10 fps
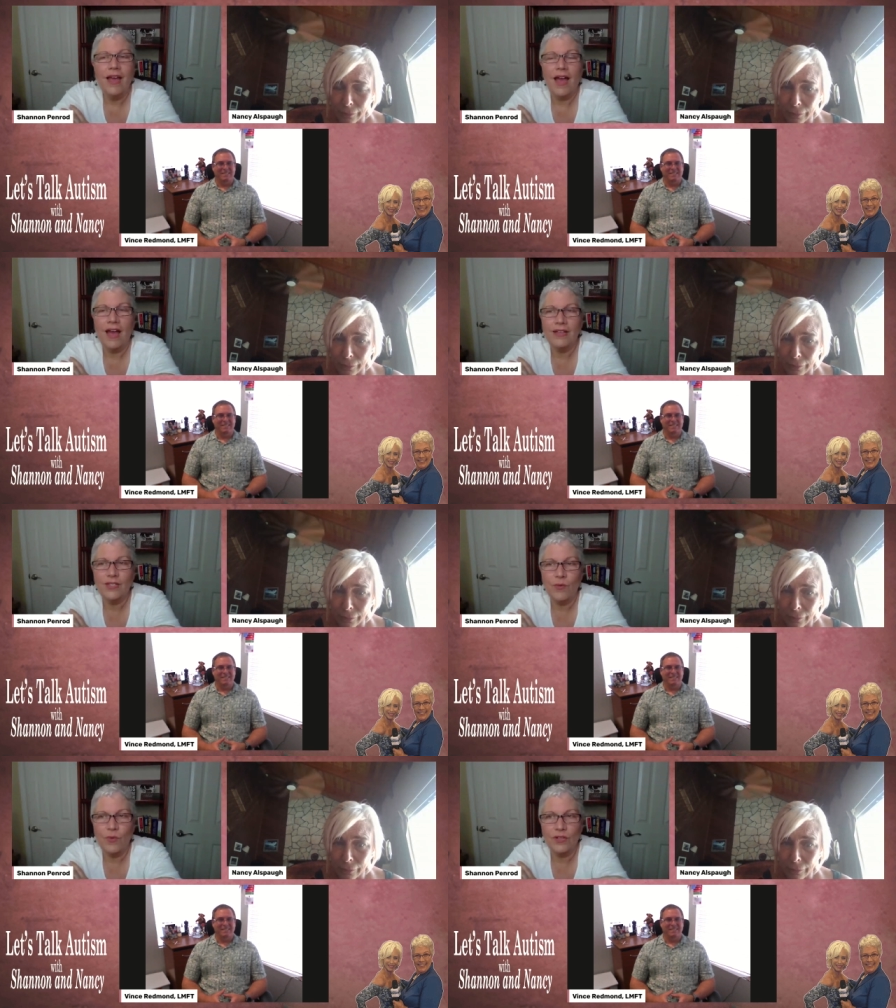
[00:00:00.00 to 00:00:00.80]
Uh,
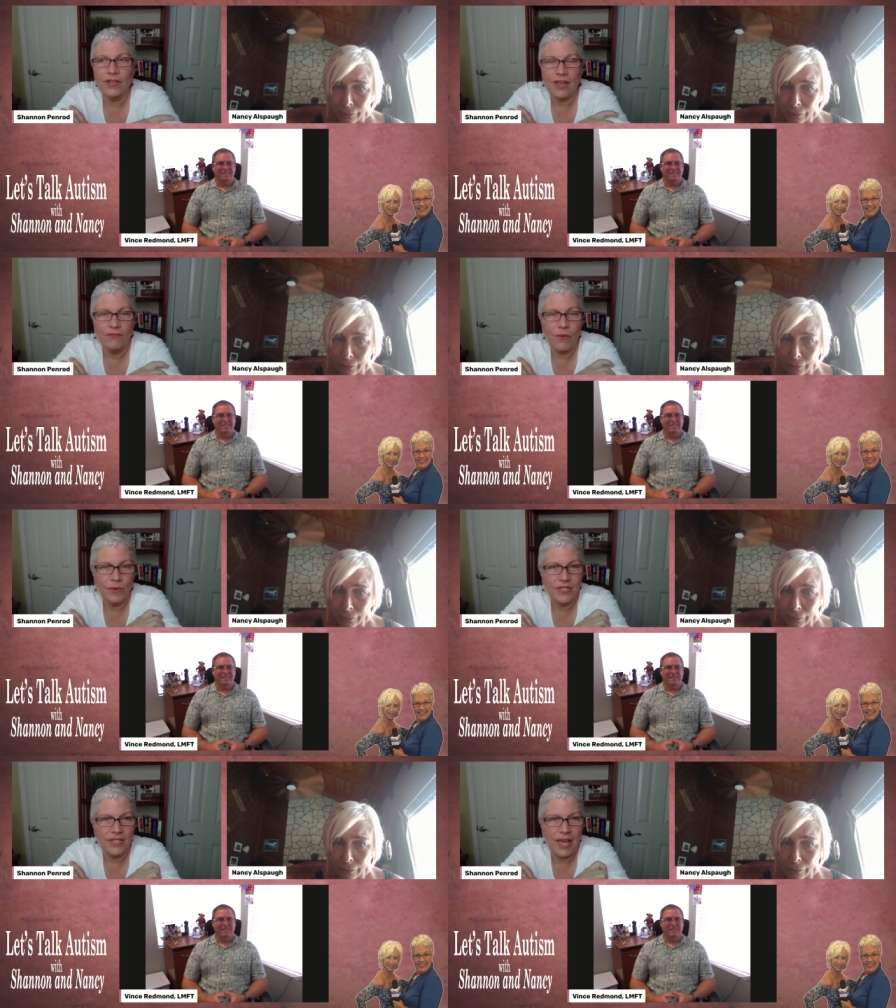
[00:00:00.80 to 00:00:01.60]
so we're looking
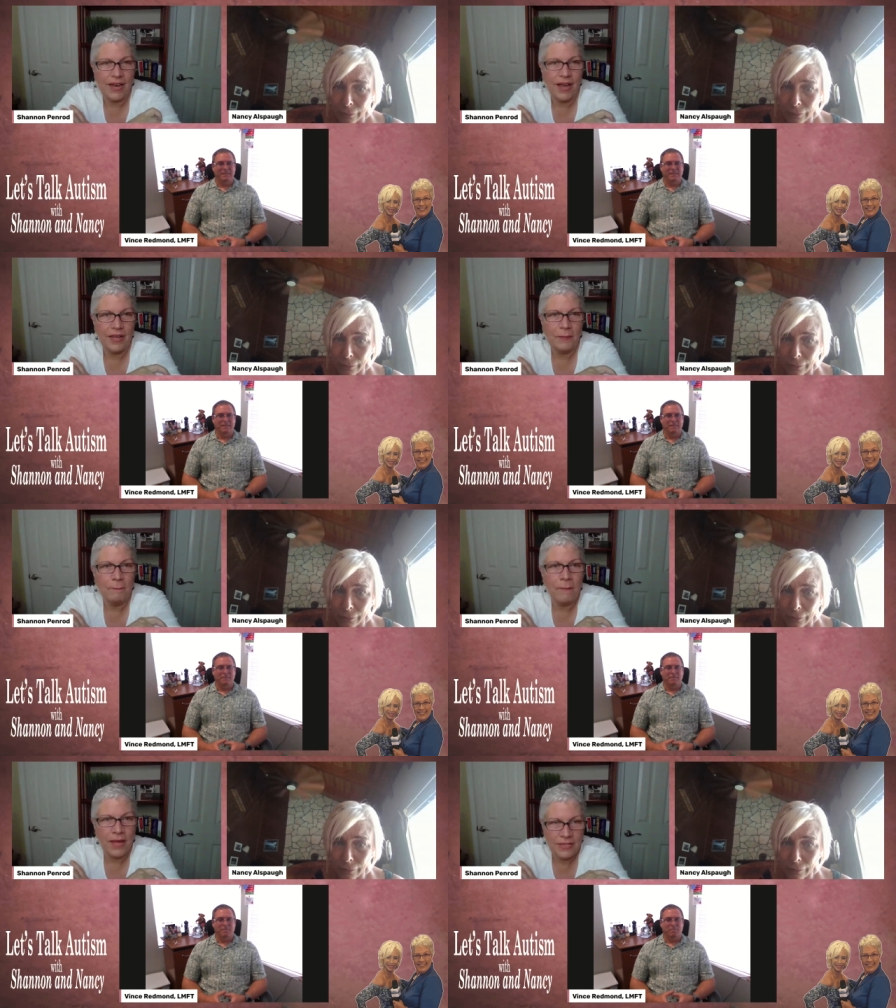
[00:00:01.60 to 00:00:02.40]
forward to that on
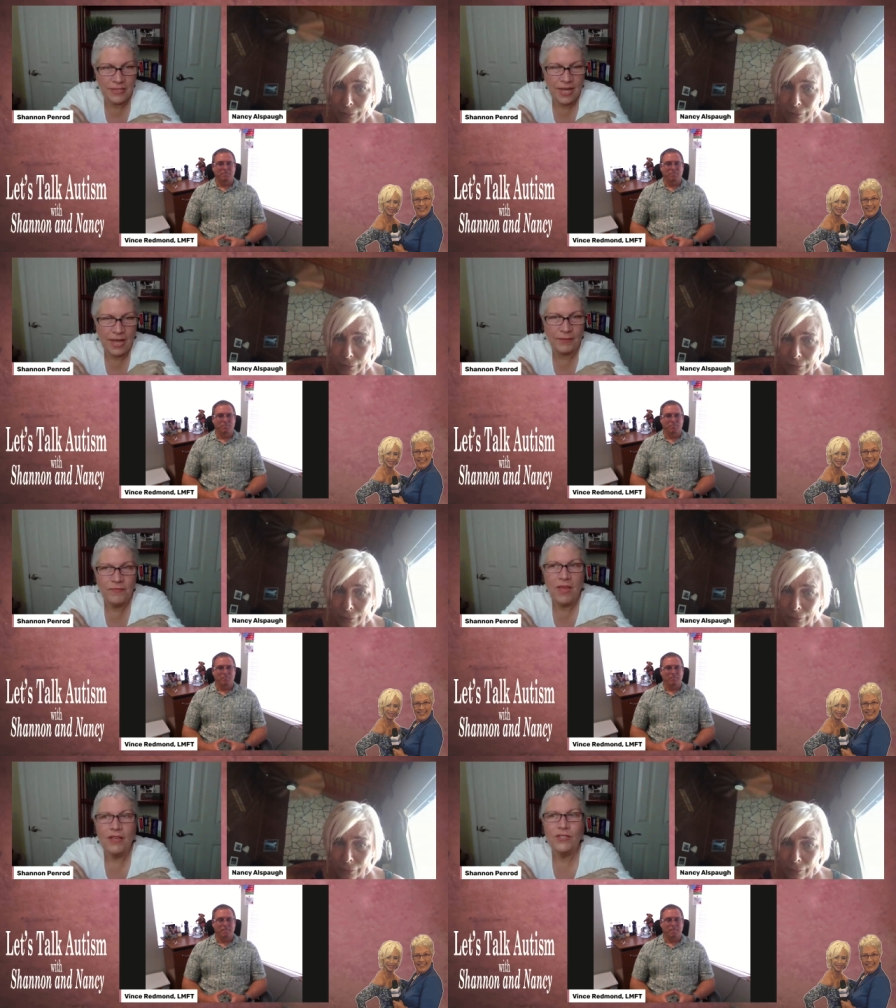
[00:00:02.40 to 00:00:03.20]
Monday.
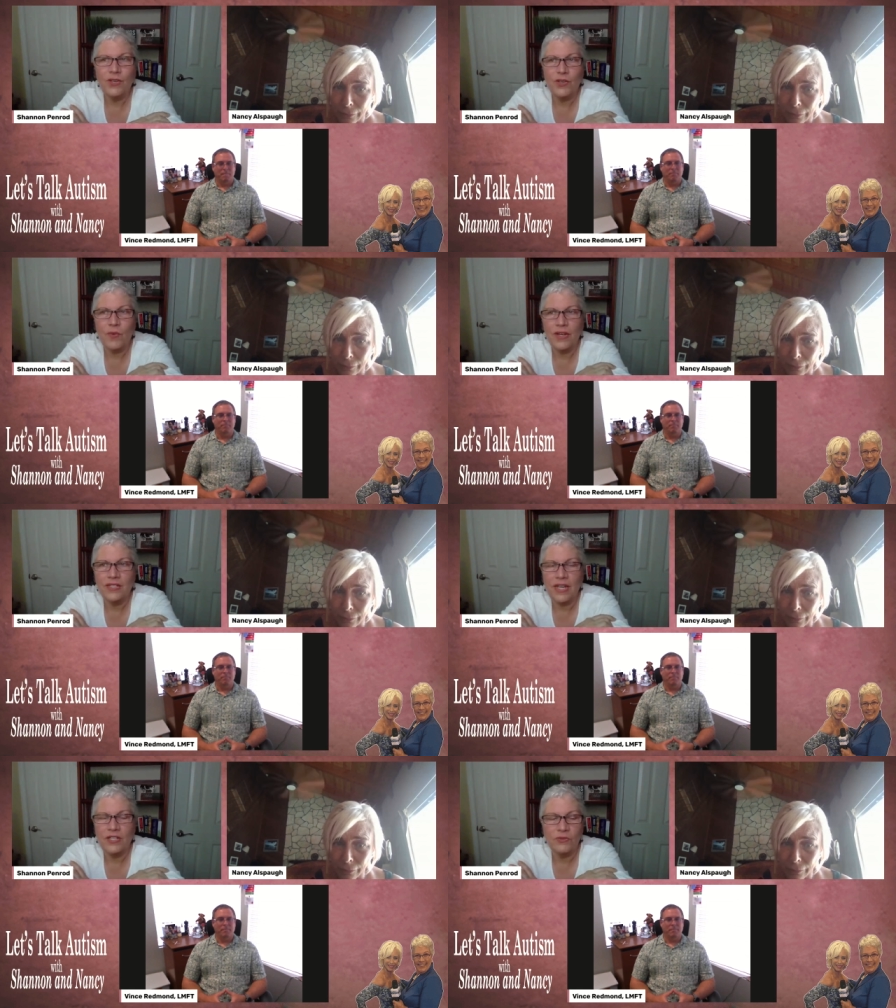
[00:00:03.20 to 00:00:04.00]
So you'll want to
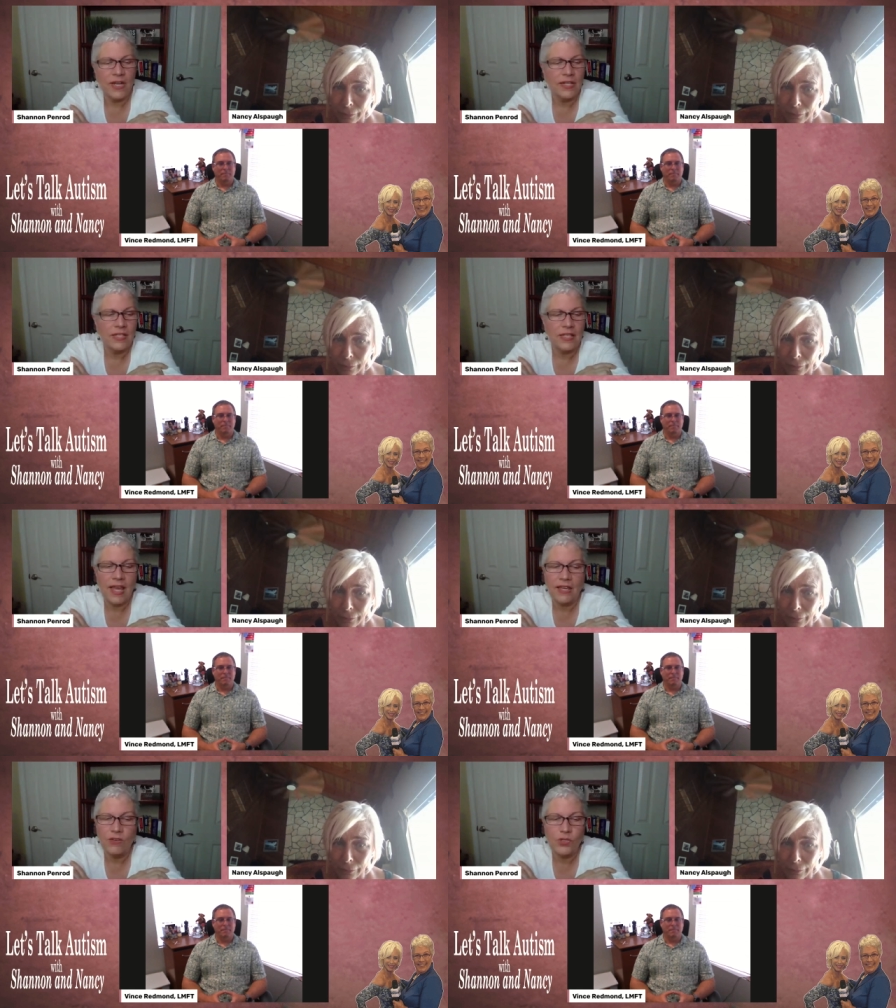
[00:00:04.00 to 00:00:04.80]
stay tuned. Nancy,
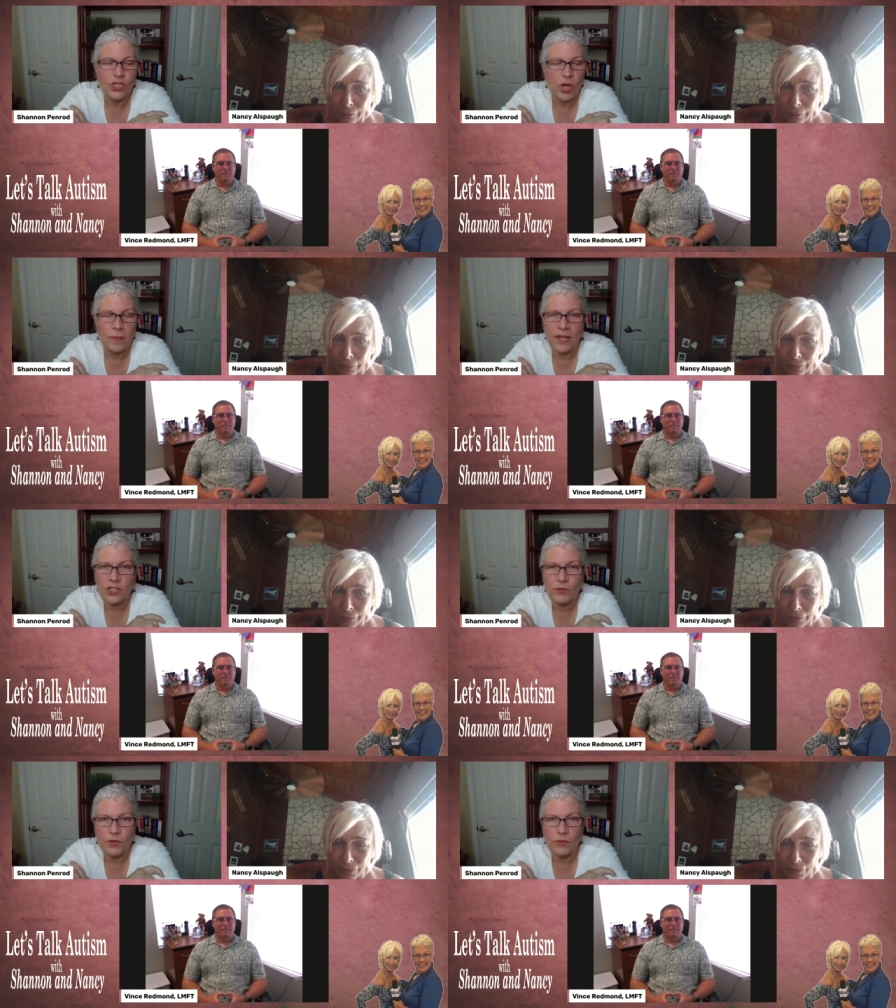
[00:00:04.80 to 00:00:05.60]
thank you so
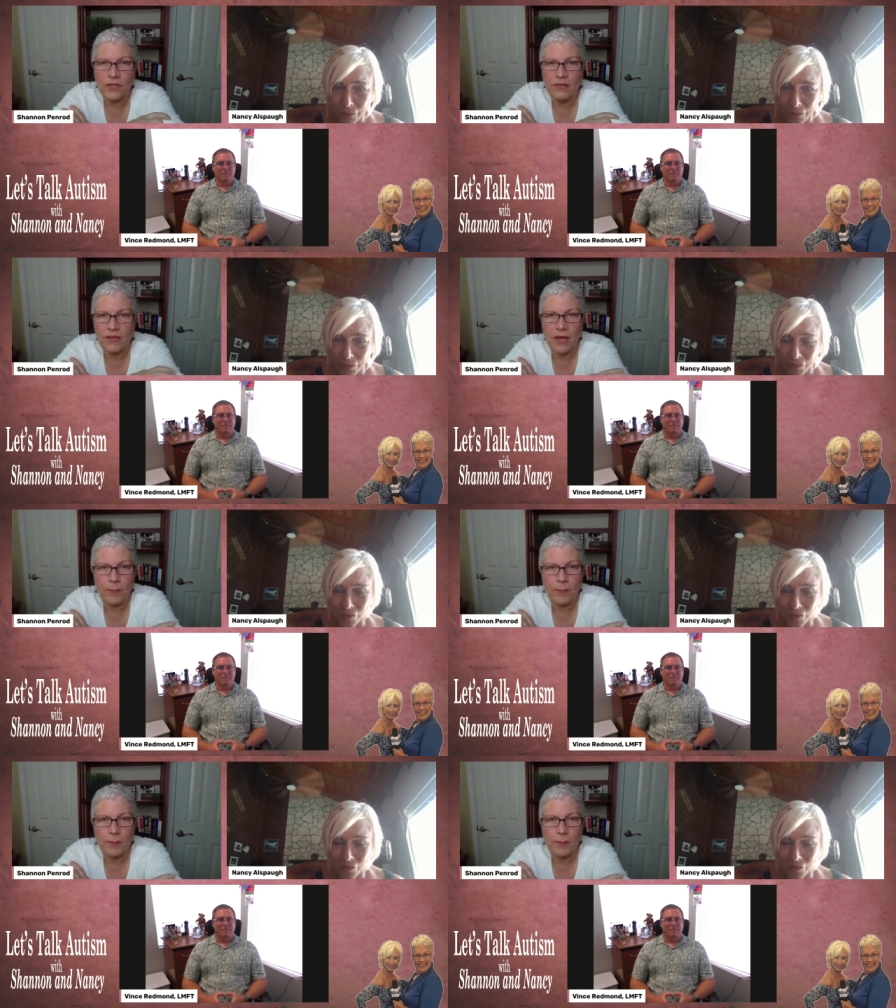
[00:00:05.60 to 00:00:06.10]
much for giving up